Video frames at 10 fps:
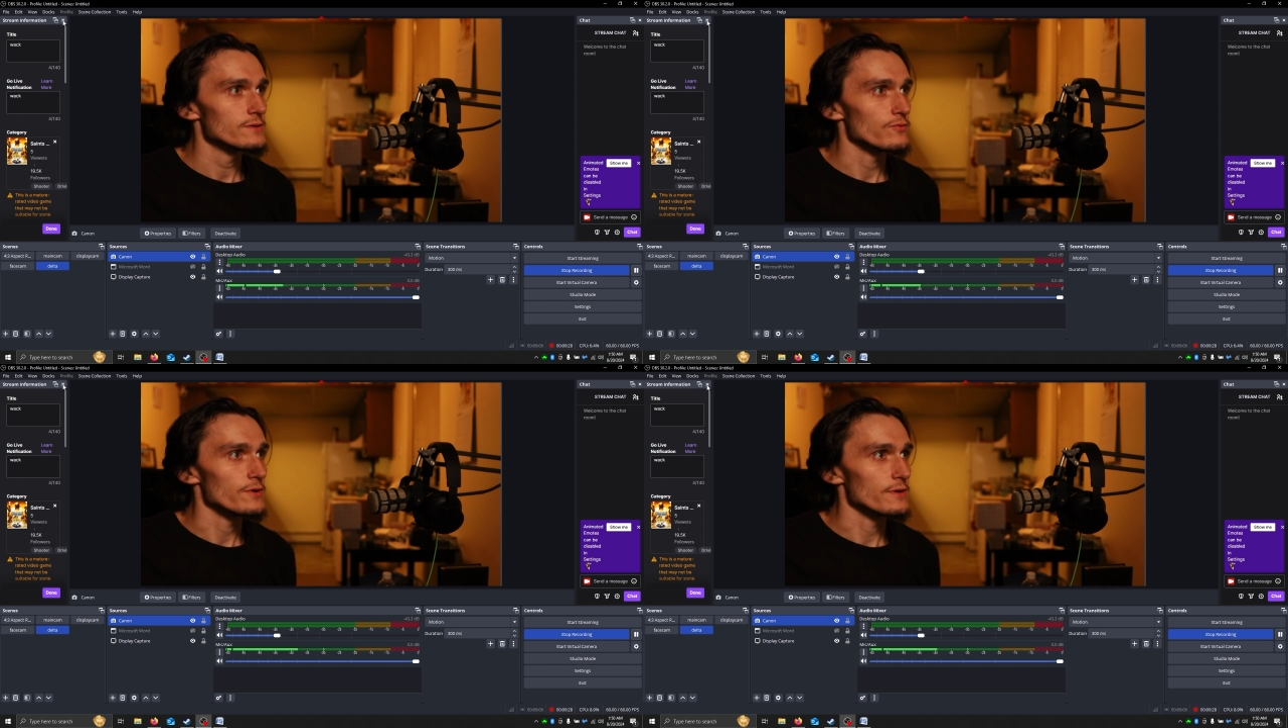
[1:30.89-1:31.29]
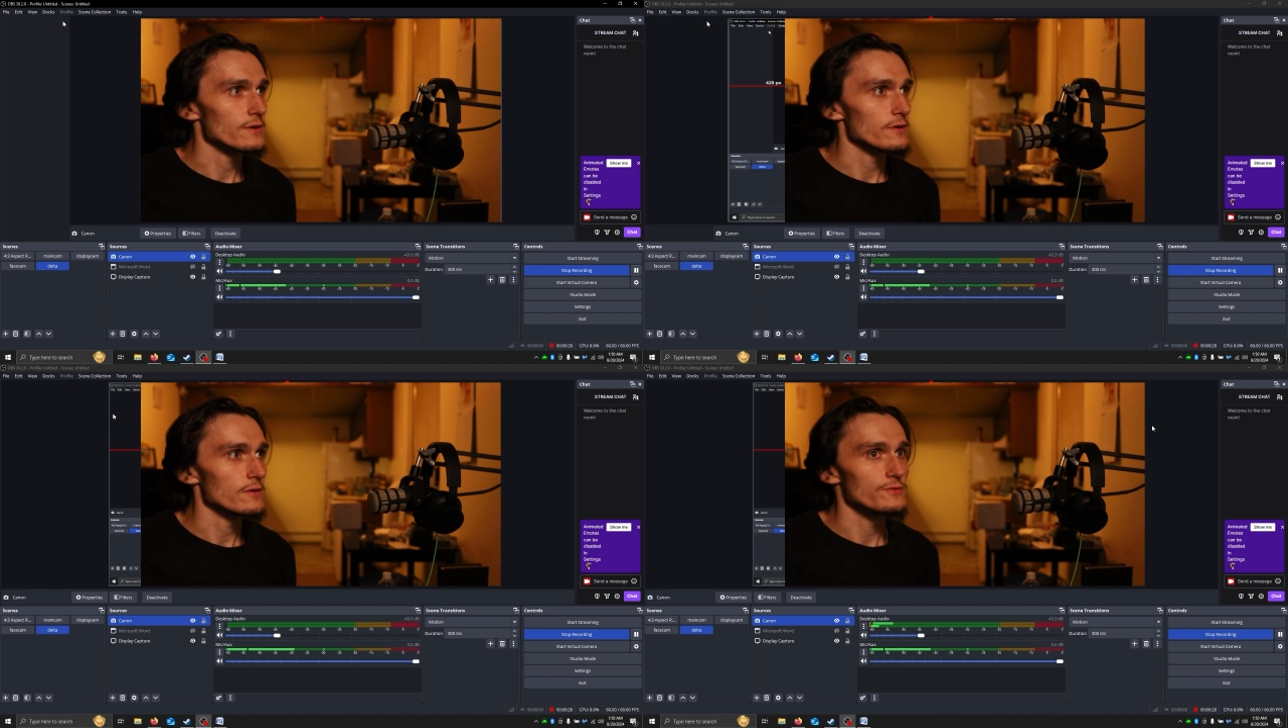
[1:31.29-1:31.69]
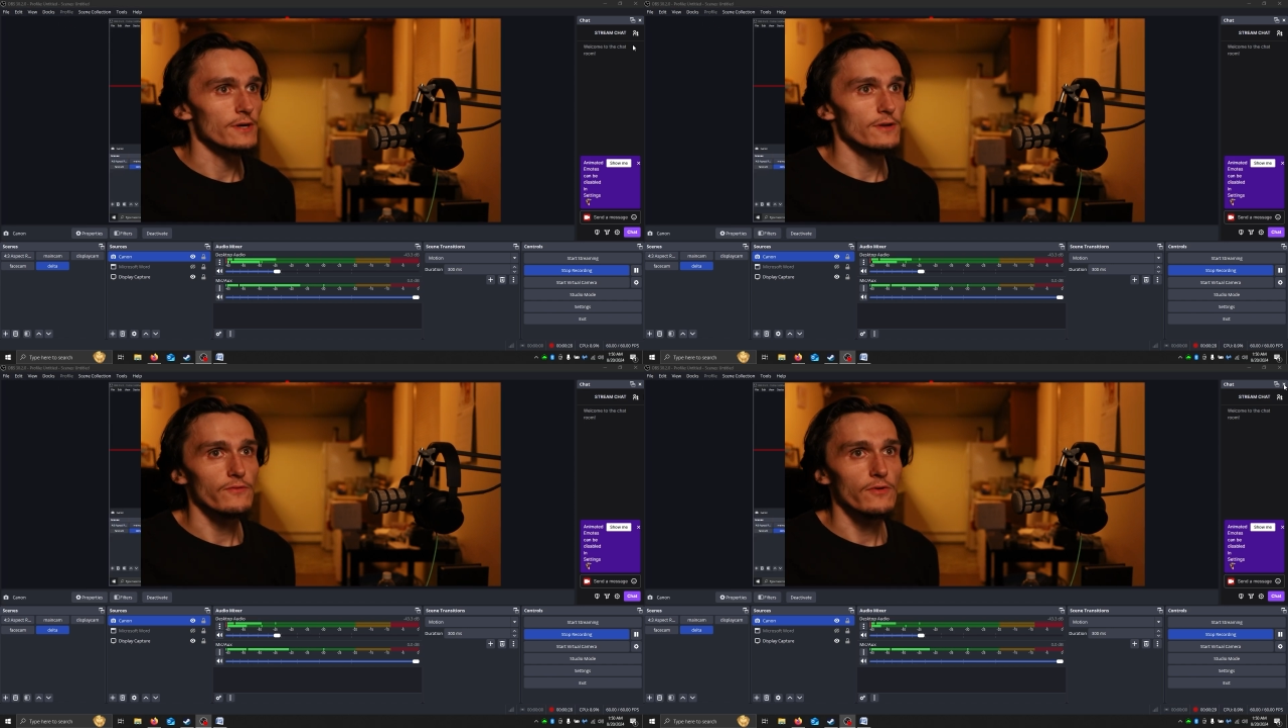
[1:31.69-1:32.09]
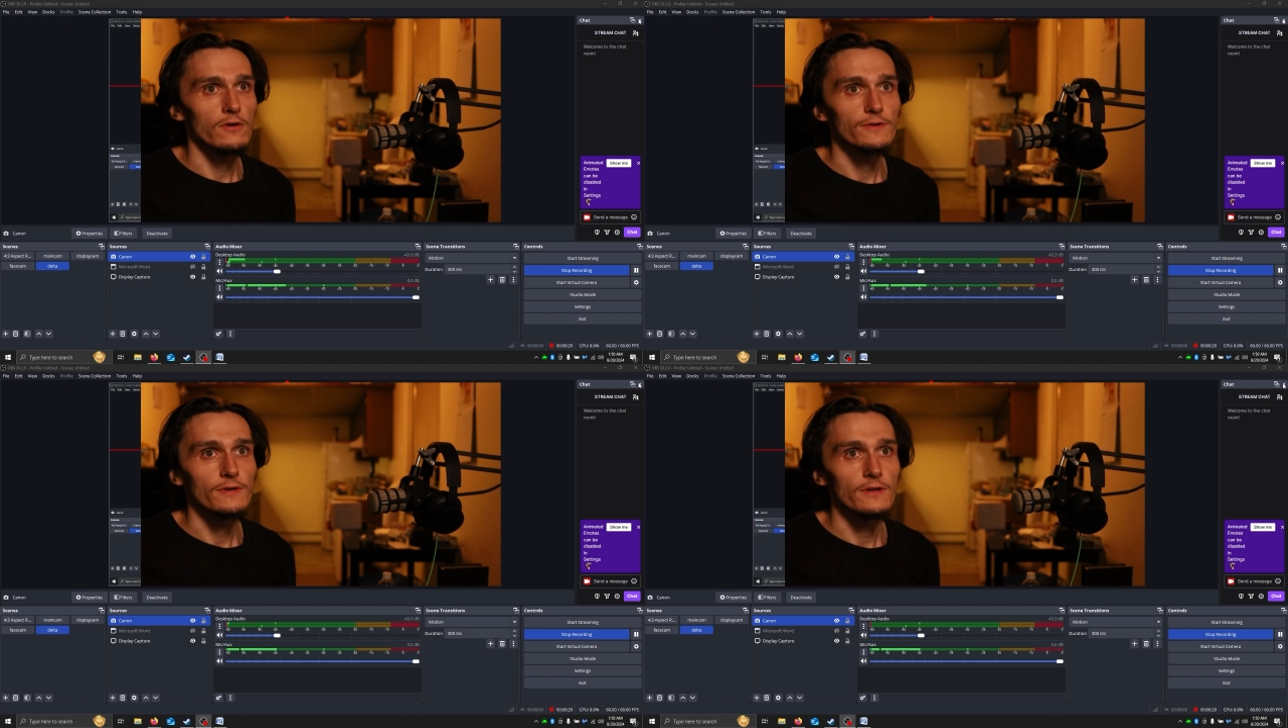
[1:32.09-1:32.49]
We're going to close out of all
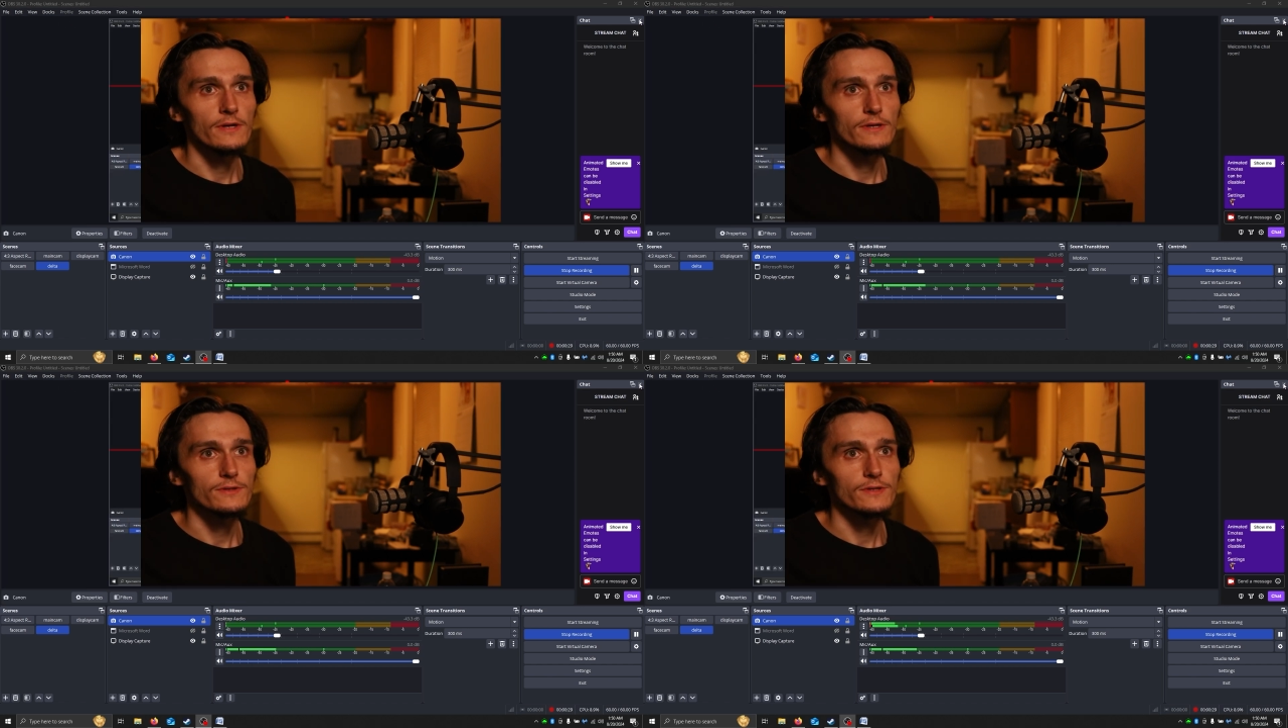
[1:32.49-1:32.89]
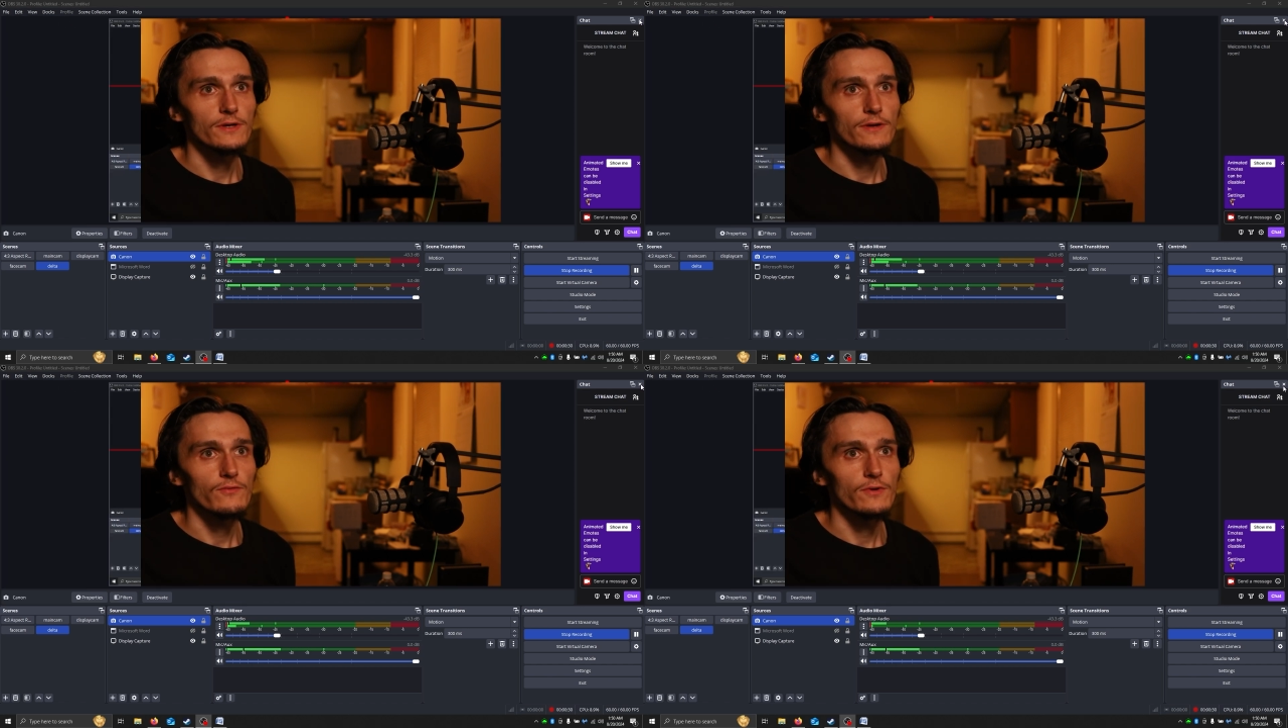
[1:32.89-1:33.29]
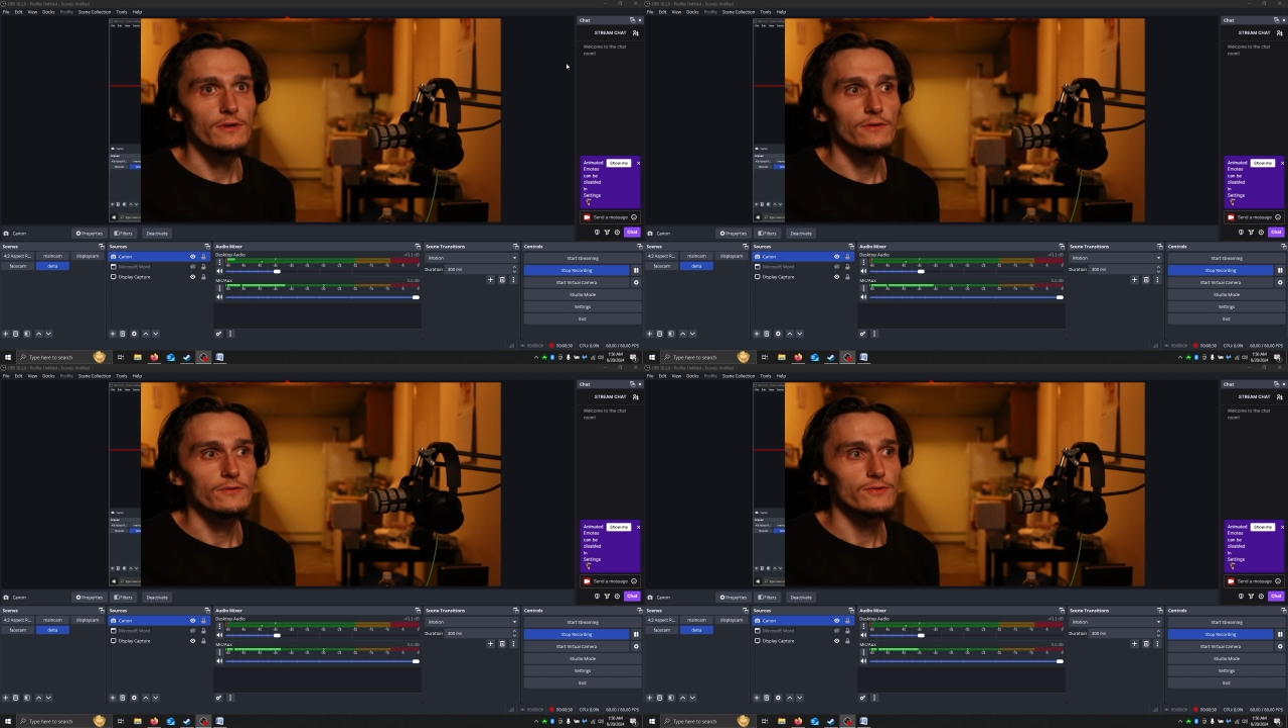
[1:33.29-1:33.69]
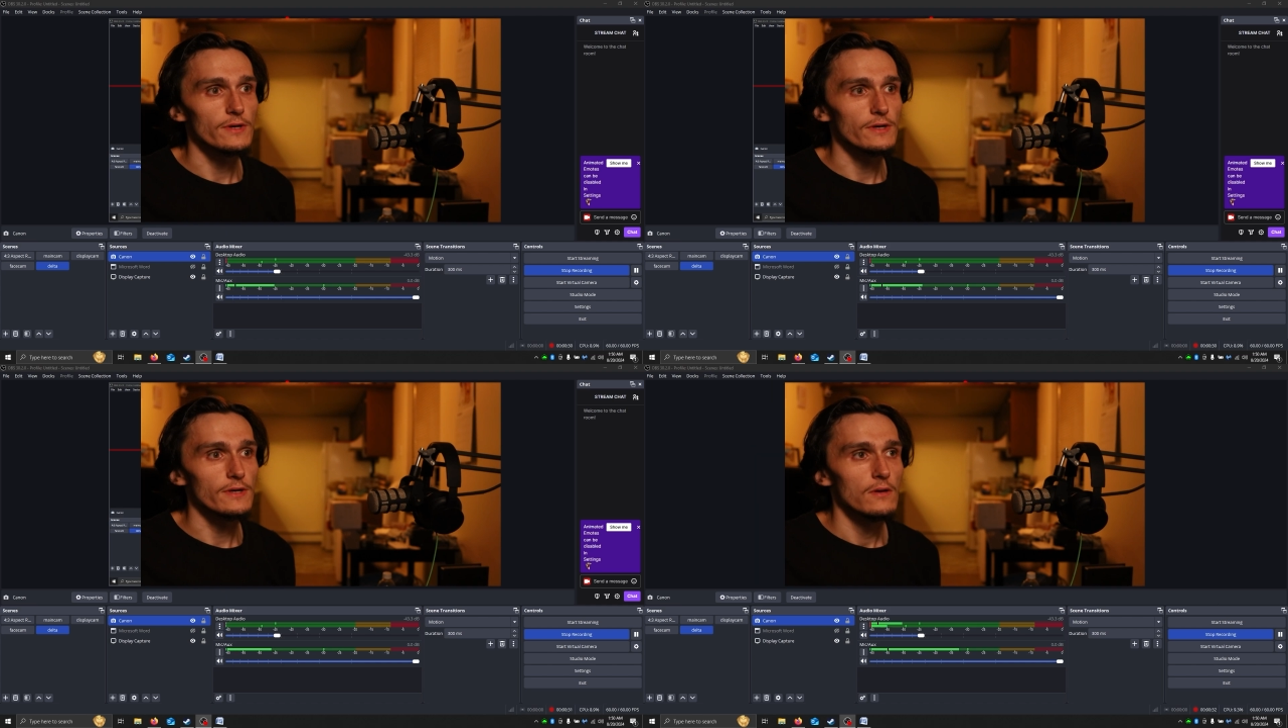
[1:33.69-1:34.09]
the unnecessary windows
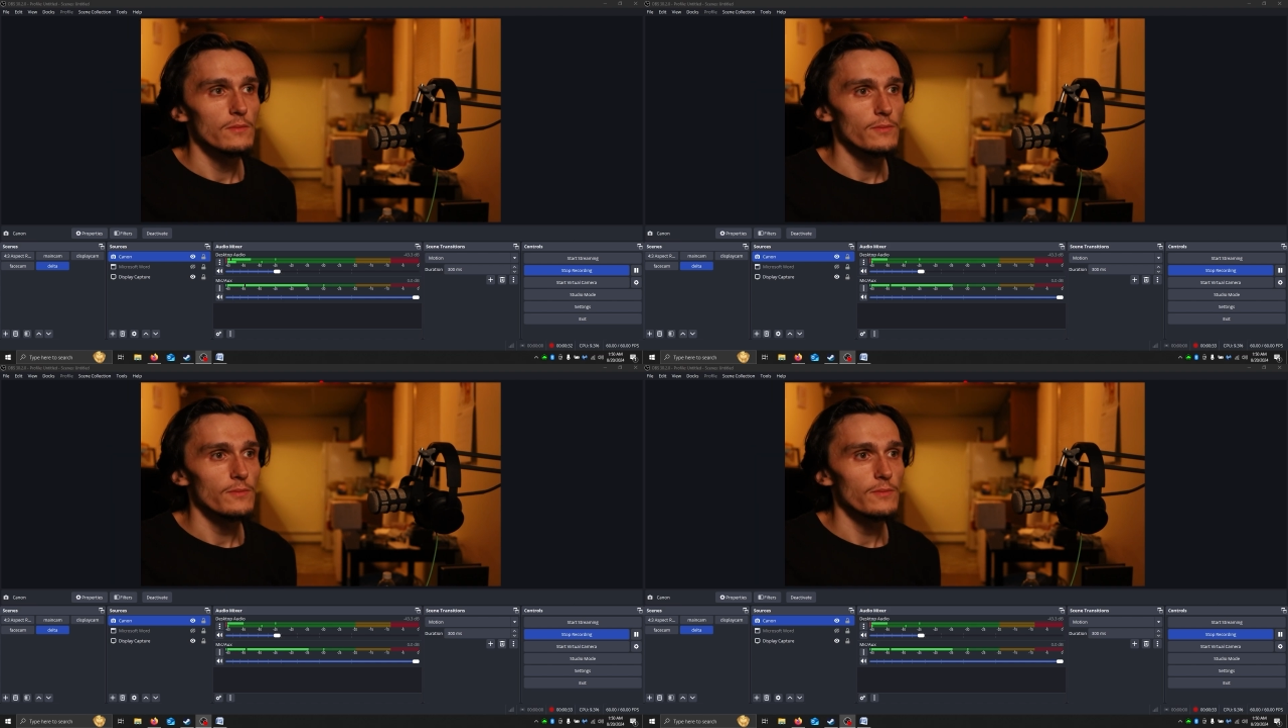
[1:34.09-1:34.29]
right here.